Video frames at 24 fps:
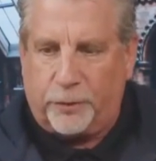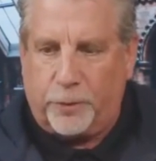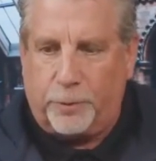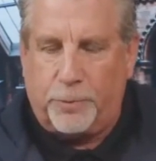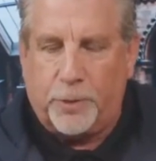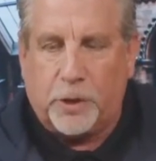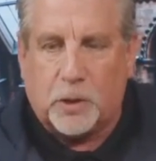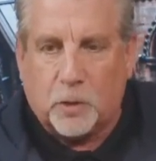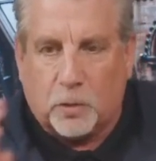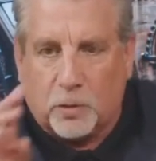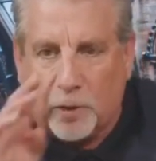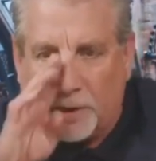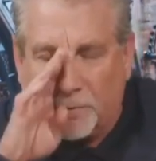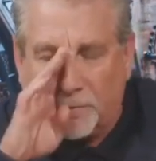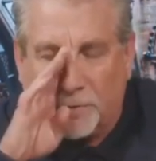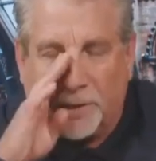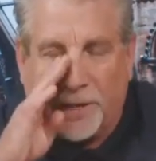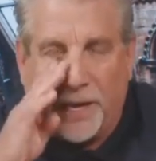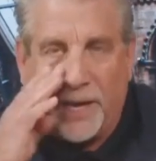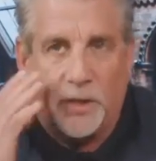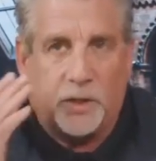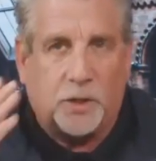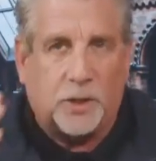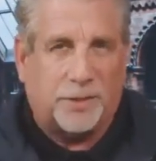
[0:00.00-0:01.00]
The book of
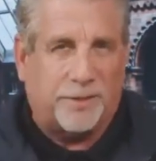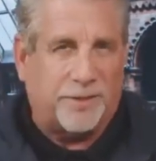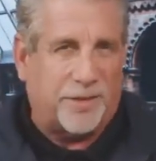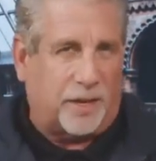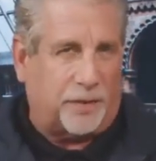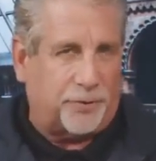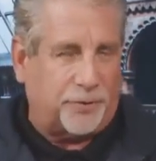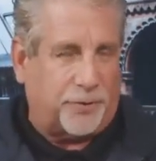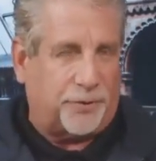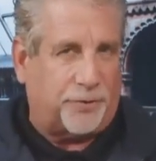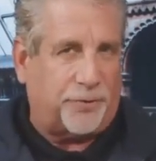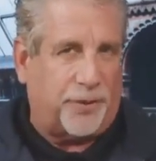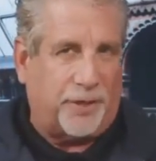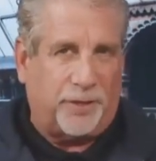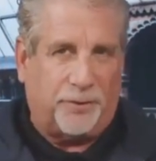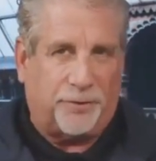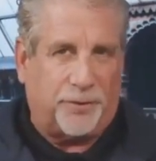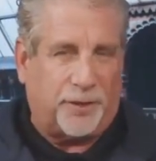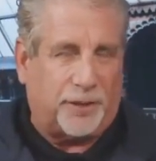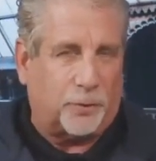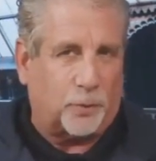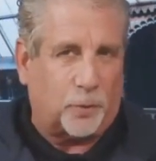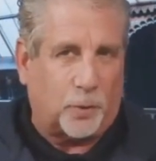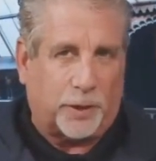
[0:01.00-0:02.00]
Revelation tells us these
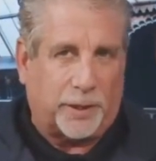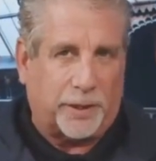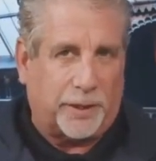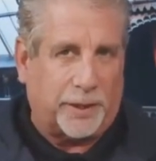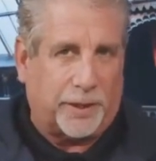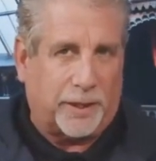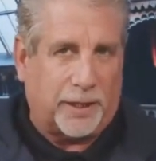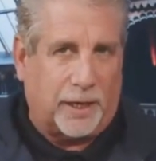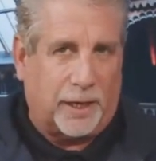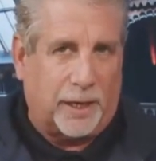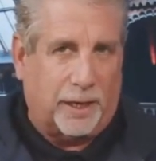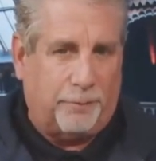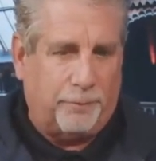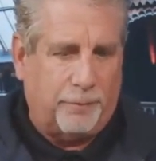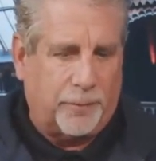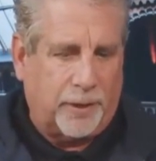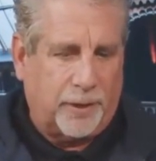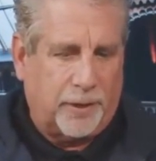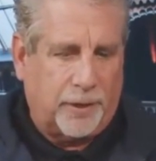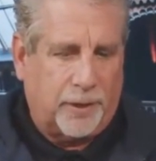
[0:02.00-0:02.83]
things were going to come.